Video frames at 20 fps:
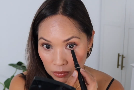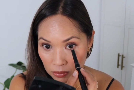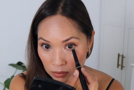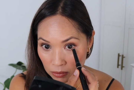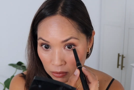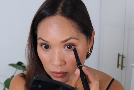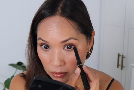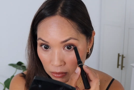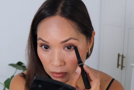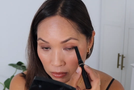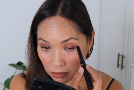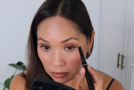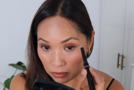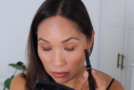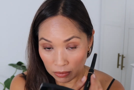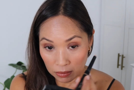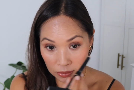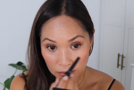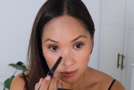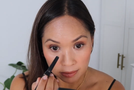
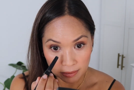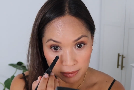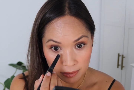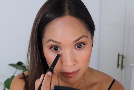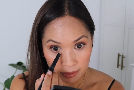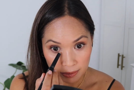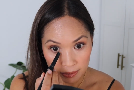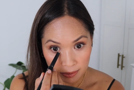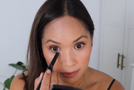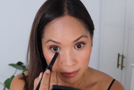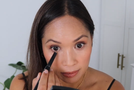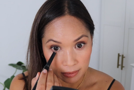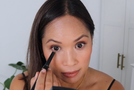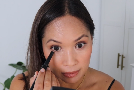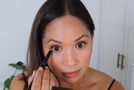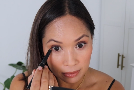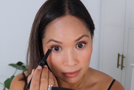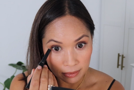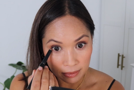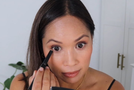
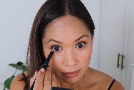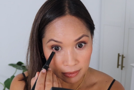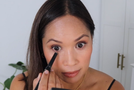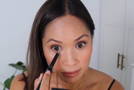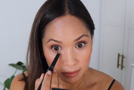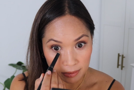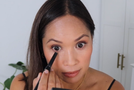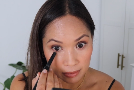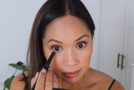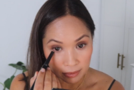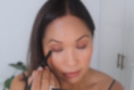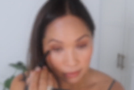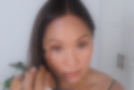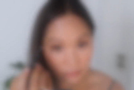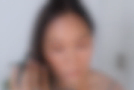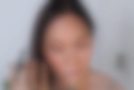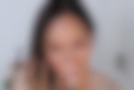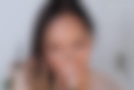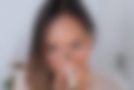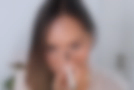
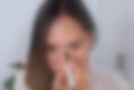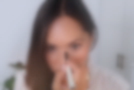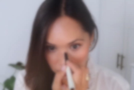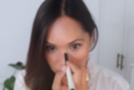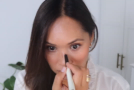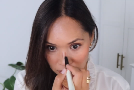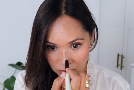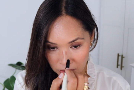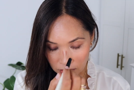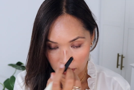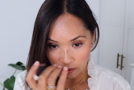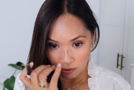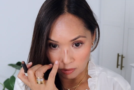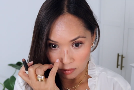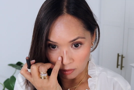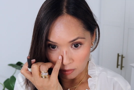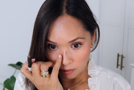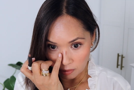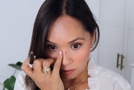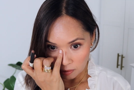
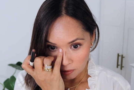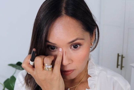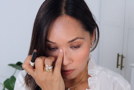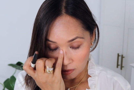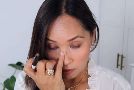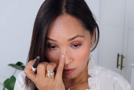No one is speaking in this clip.